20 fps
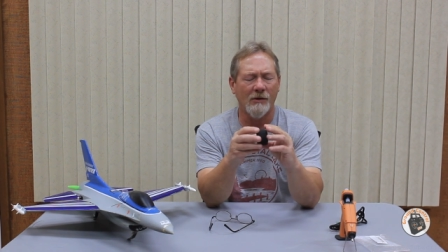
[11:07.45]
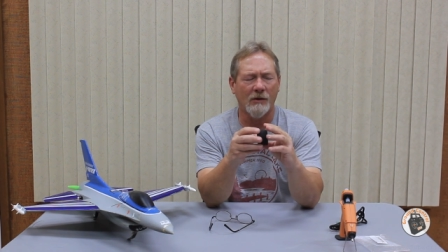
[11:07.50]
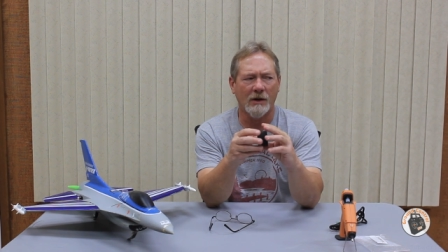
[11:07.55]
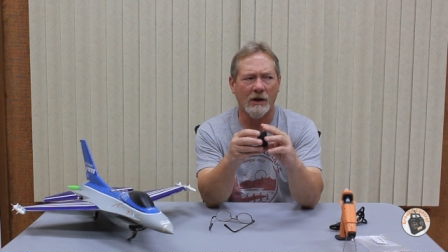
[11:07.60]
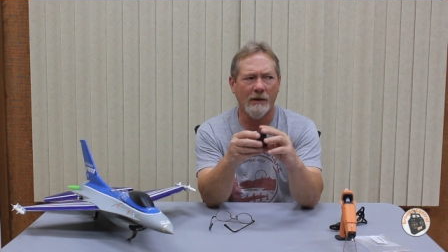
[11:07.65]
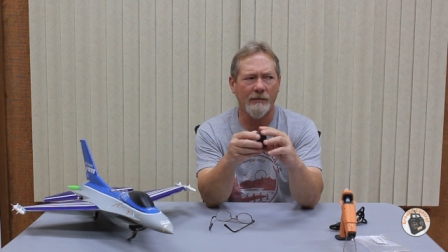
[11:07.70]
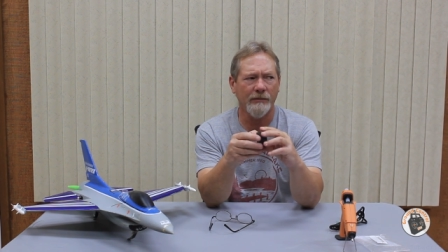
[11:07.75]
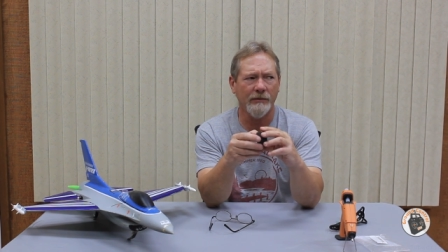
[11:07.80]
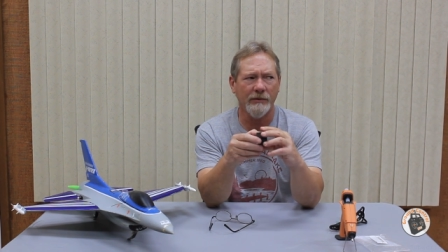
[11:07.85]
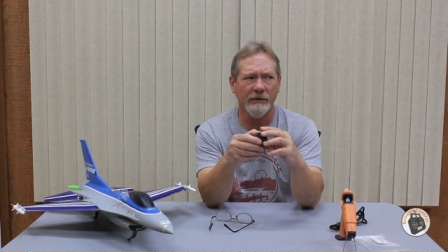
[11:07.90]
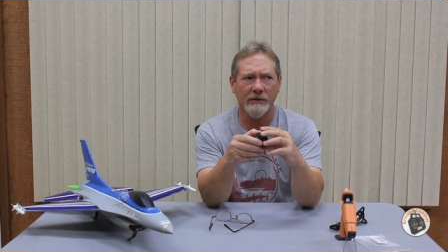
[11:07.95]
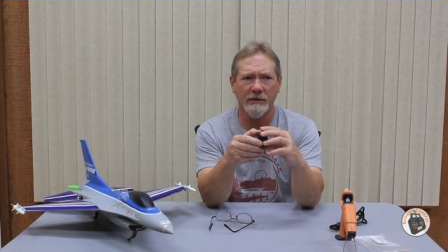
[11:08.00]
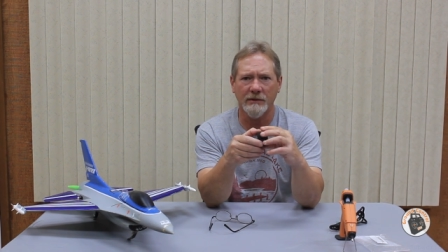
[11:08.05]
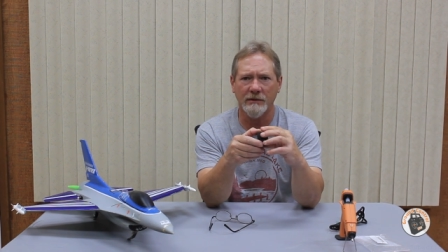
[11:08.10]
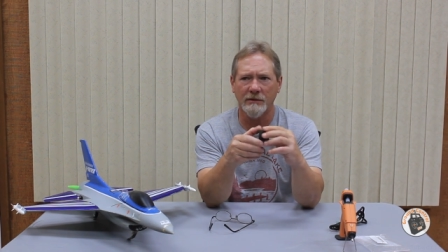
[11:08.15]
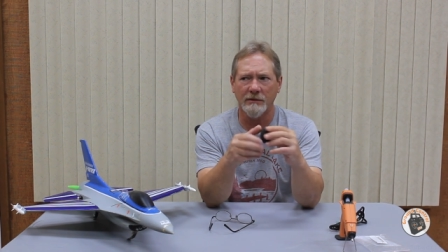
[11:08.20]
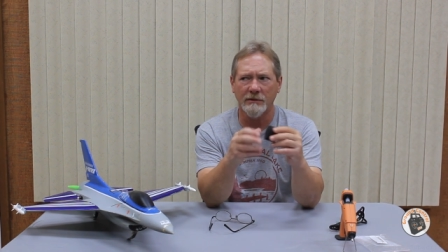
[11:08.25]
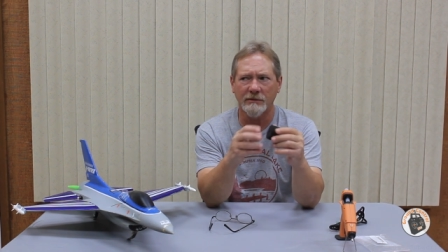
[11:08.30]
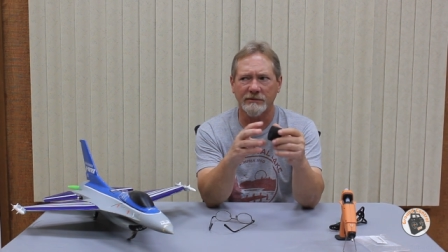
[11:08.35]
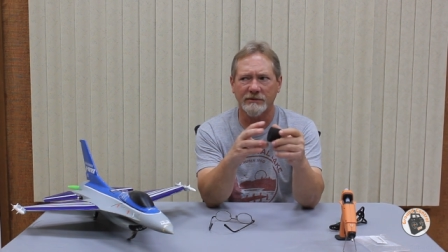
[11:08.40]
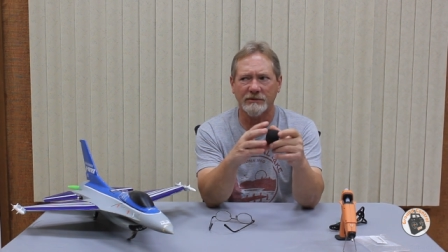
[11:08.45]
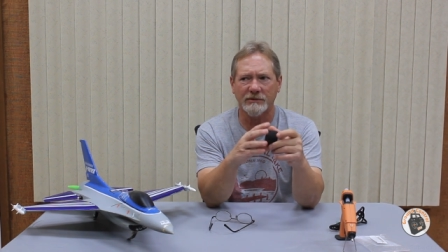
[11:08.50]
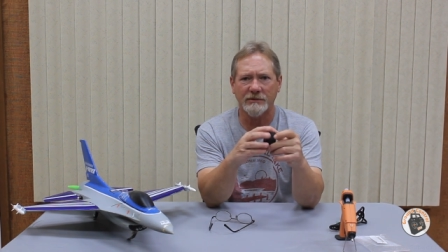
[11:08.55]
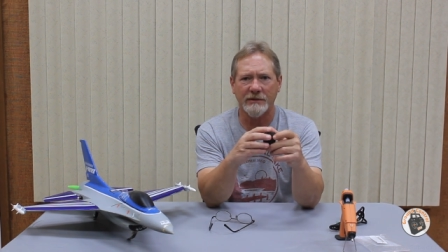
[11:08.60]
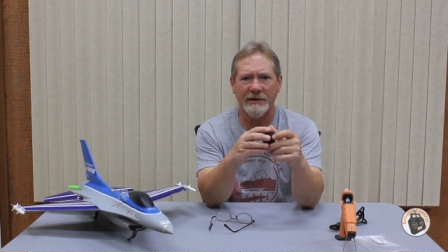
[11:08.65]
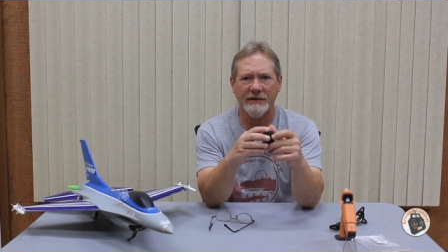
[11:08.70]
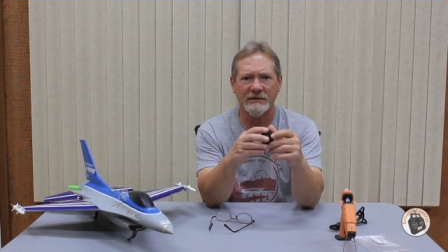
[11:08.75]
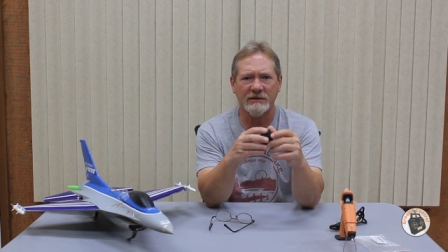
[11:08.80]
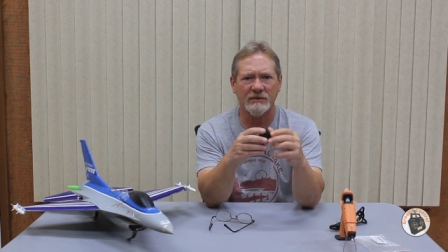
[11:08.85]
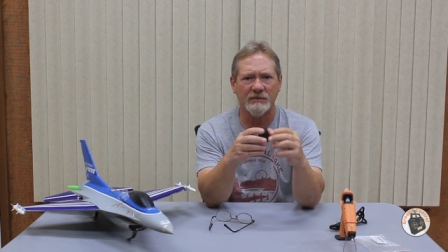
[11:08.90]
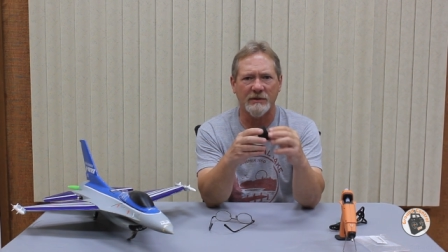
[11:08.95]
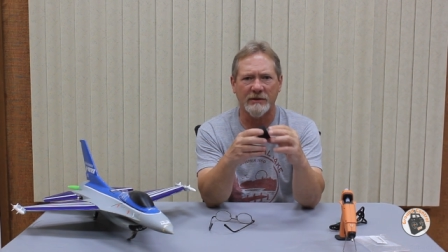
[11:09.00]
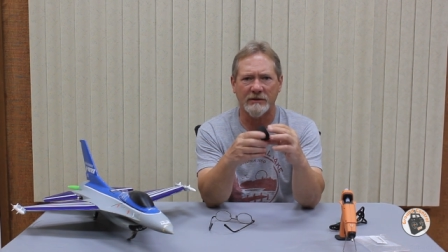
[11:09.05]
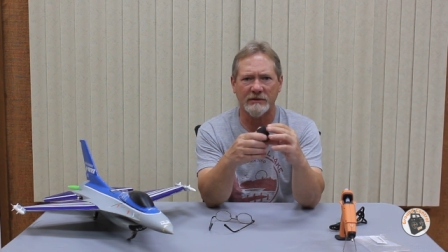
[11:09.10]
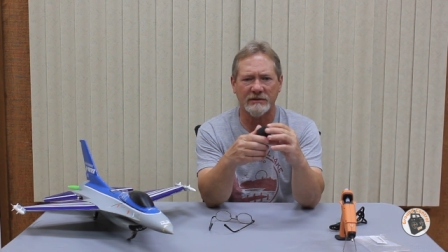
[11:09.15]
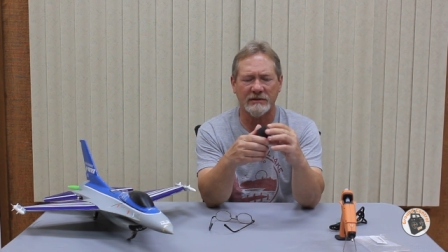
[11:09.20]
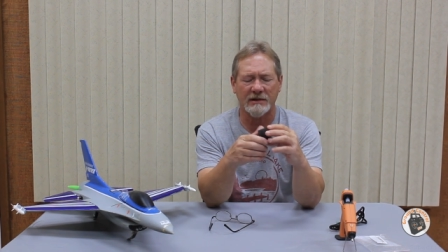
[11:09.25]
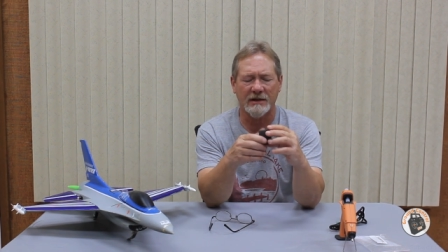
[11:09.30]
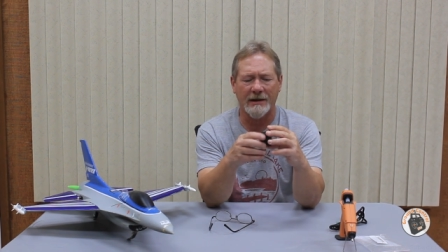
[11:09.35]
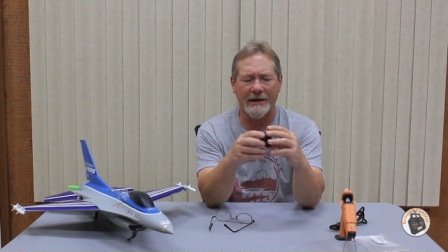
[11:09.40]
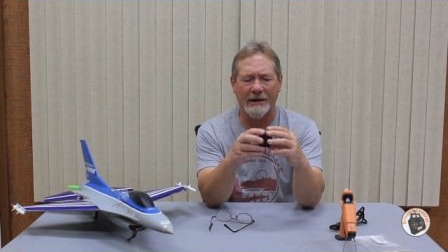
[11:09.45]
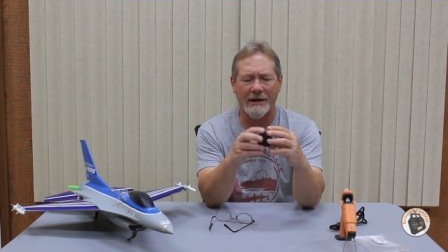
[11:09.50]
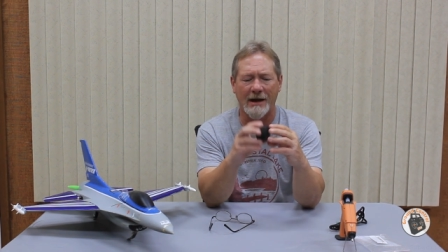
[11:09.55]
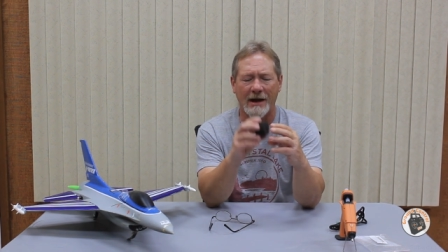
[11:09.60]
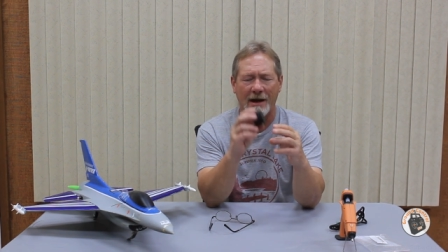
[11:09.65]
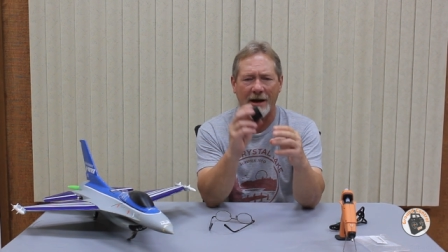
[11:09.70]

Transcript: a couple of little transmitters that I got.